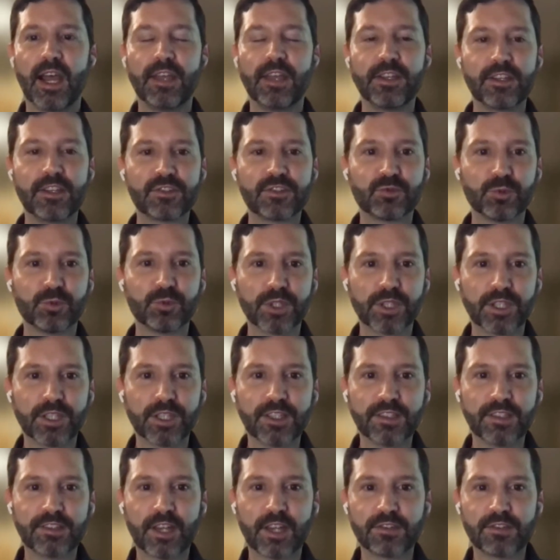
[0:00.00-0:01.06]
I think it's
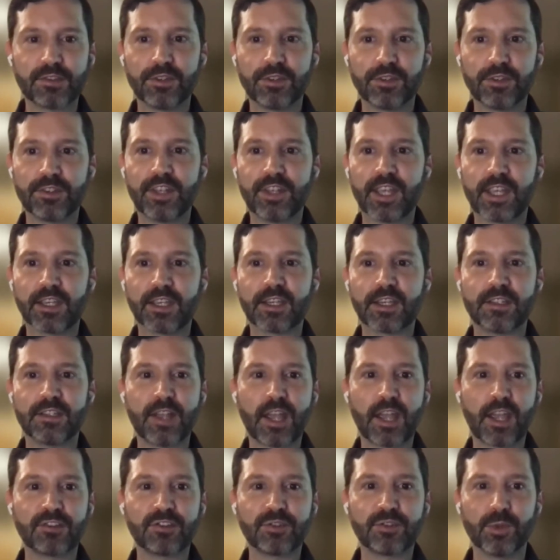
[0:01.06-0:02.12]
really essential to take a
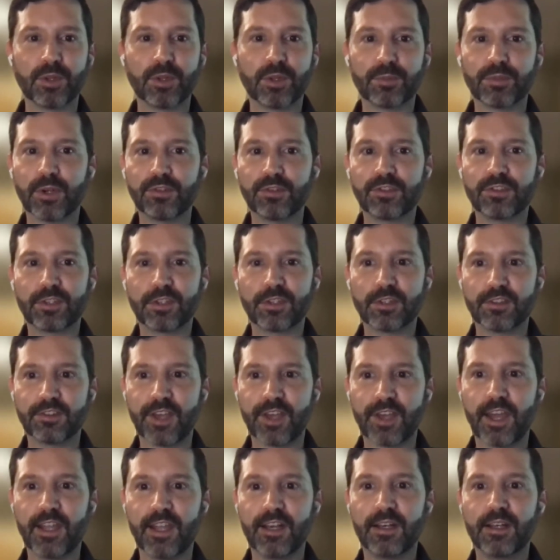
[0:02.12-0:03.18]
contextual approach to
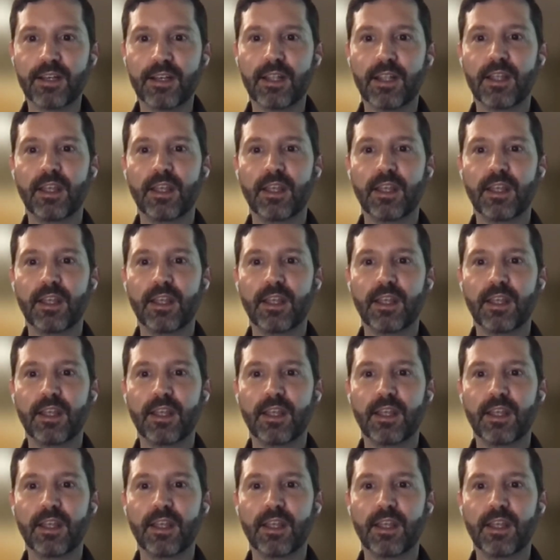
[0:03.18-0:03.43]
design.